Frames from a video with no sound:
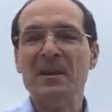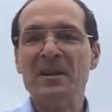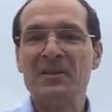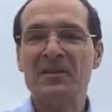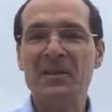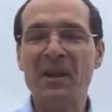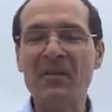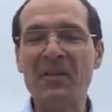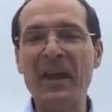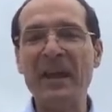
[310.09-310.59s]

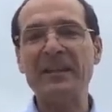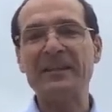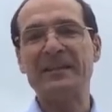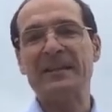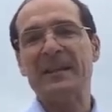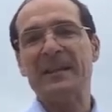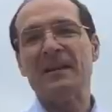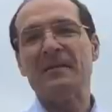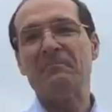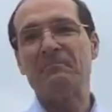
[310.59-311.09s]
so
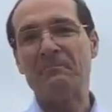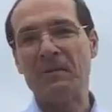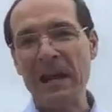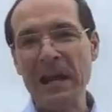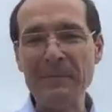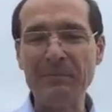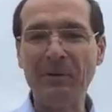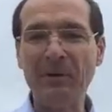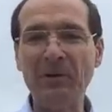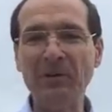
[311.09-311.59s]
that
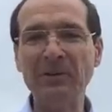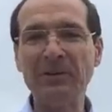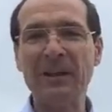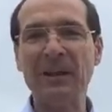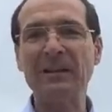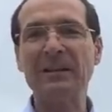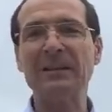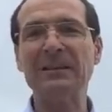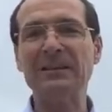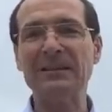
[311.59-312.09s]
people
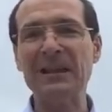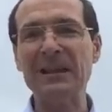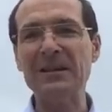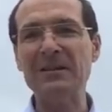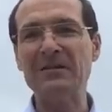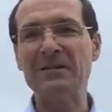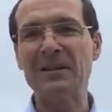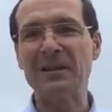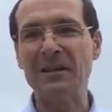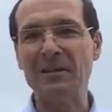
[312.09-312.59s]
can
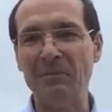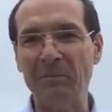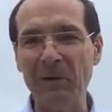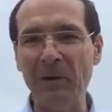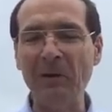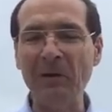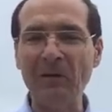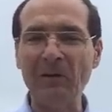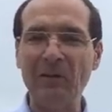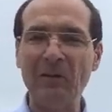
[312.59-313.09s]
continue to
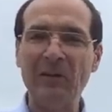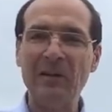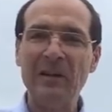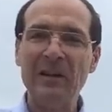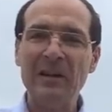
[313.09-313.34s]
commute,